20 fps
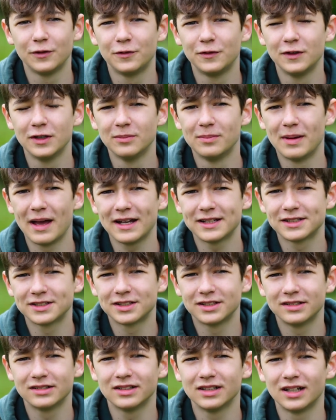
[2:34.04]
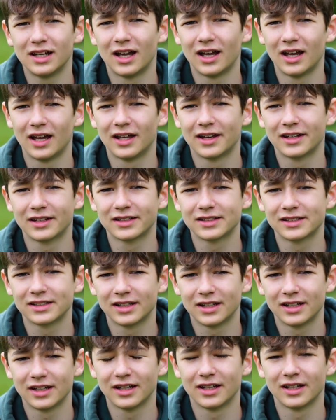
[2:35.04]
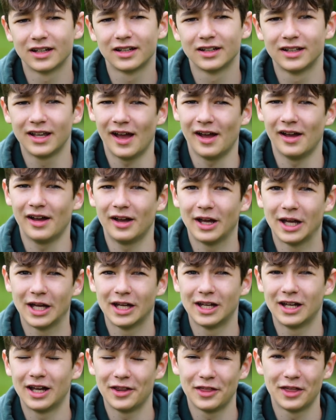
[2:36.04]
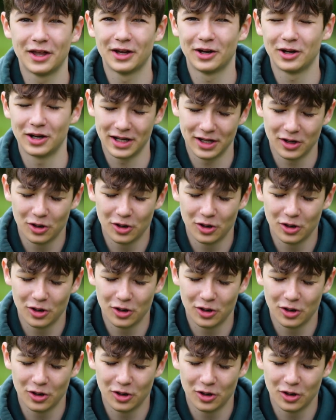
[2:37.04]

feel better, and I